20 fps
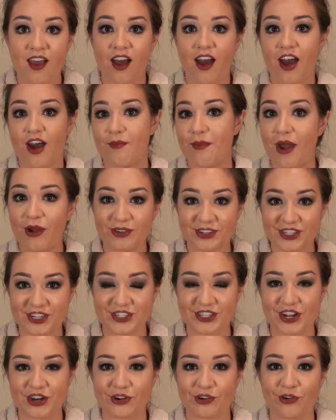out to
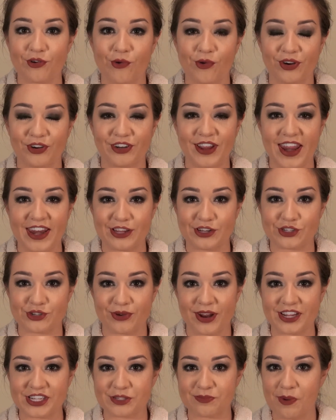dinner or getting
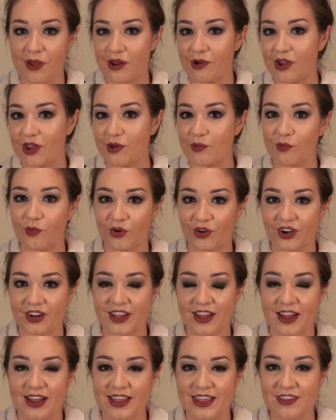drinks, but can
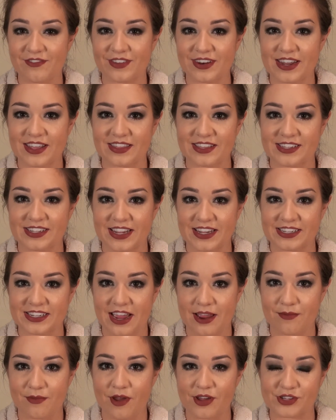work even in the
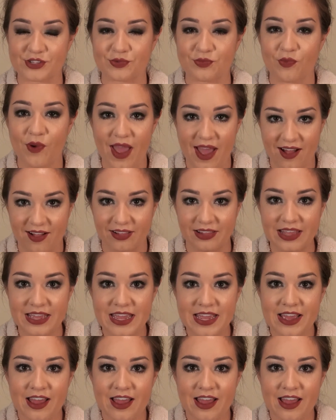daytime as well.